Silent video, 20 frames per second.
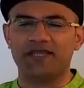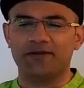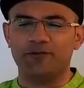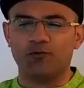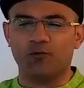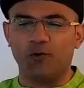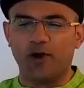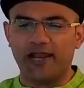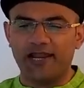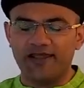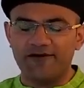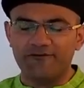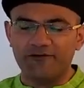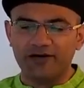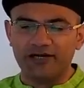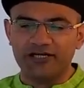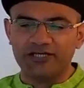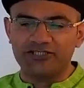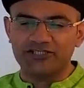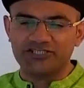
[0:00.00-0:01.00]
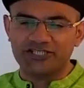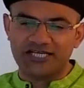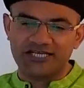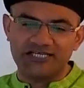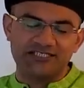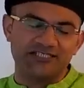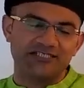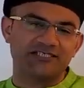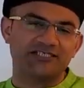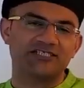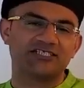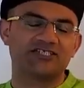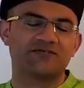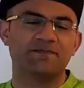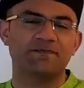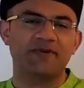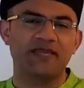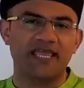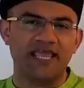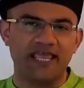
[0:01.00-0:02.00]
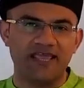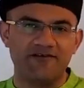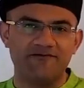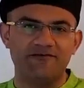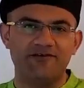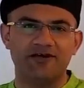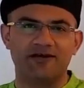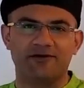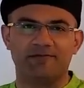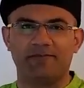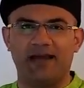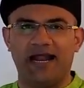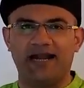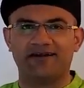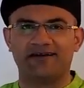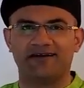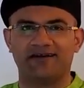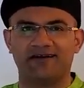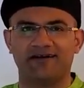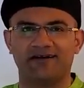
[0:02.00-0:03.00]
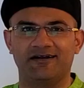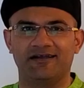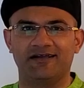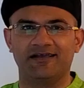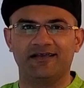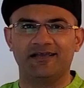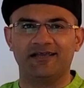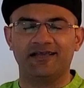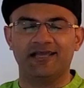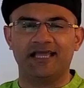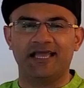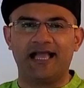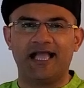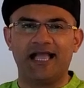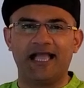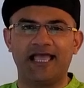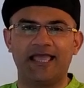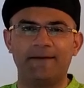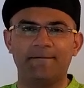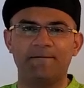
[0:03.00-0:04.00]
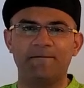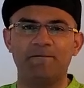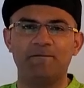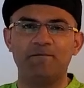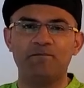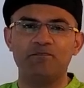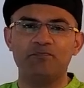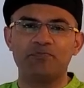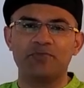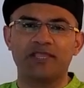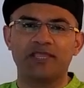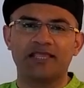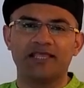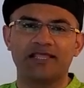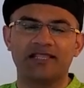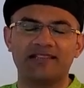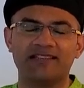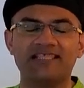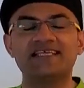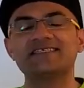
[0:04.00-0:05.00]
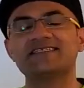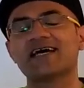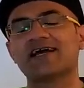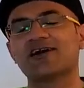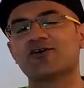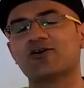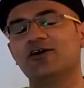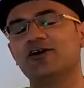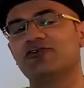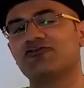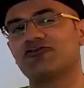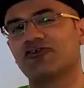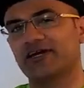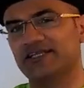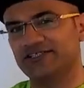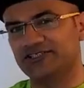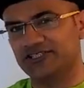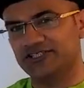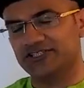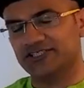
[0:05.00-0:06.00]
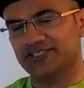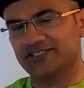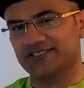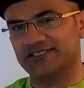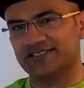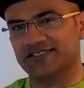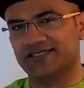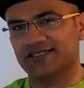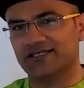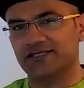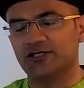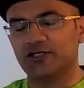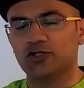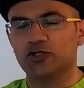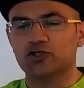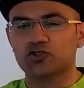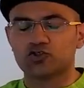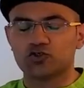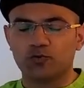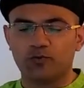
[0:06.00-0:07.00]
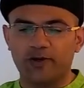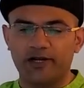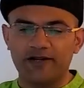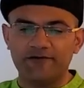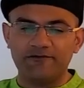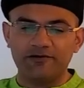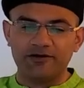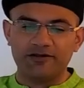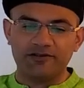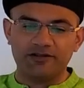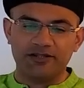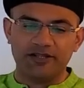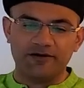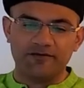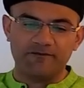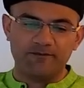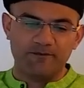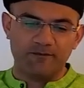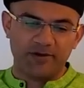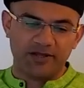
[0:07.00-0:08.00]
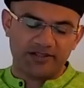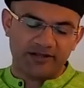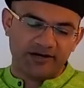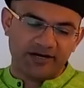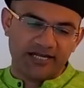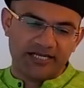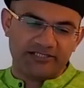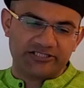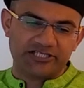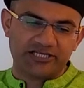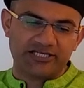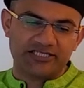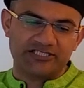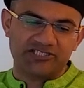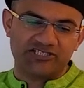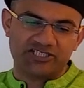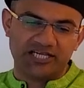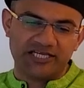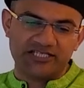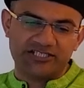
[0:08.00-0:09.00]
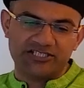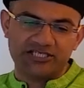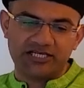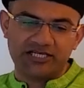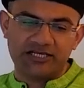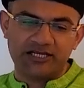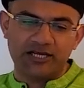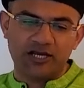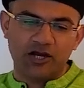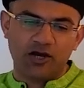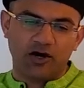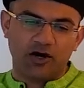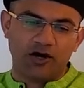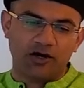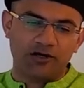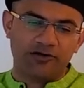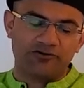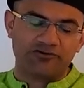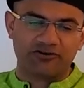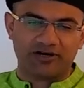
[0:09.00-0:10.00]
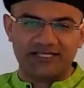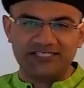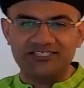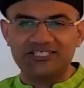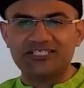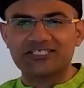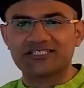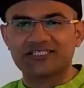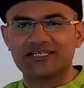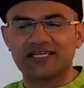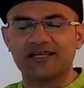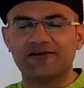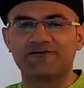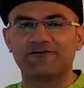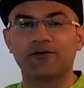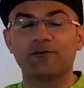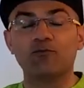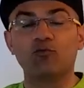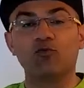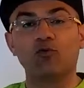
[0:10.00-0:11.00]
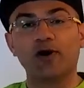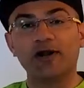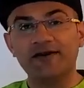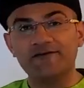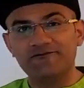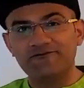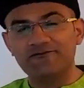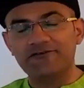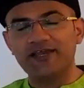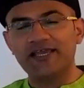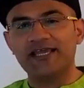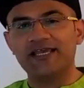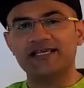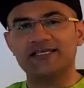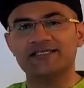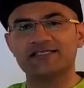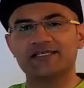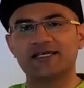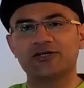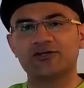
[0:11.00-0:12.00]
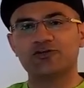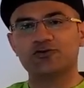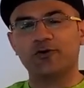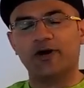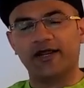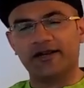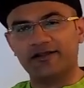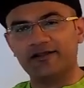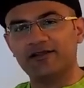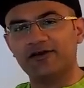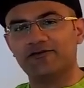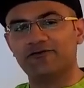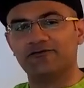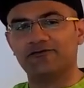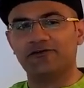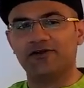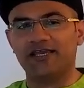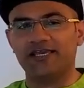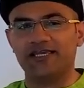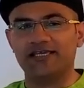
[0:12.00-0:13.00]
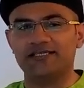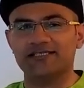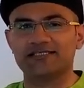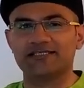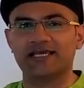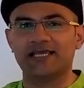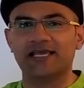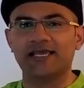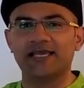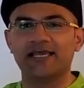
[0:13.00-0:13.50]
whenever it changes its behavior pattern, and these are called transitions. So whenever the mother nature is changing or transitioning from one phase to another phase,